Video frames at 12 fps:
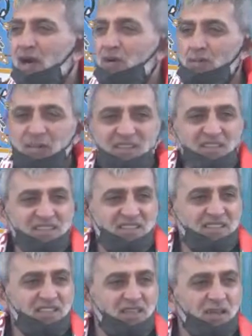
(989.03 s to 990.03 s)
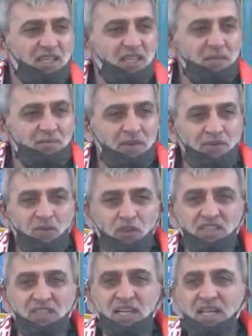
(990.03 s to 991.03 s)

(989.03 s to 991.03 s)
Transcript: our brother and sister hearing my voice